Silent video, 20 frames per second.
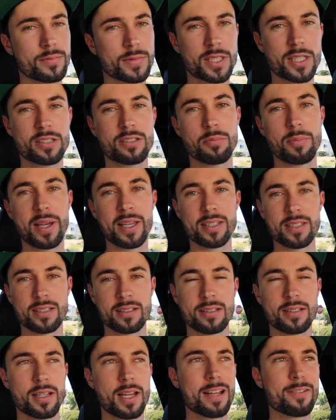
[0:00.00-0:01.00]
It's just
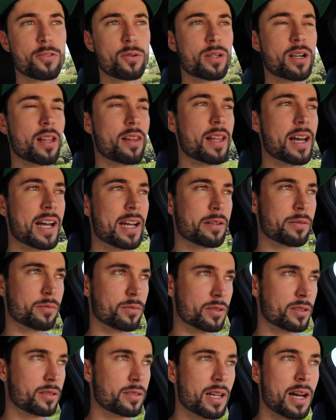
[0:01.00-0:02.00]
amazing. Everyone
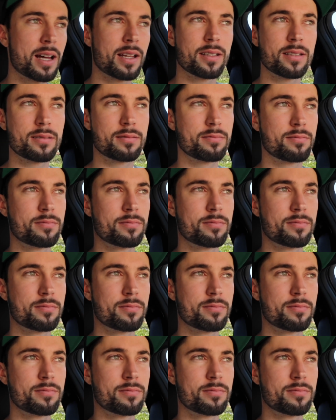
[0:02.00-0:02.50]
online was not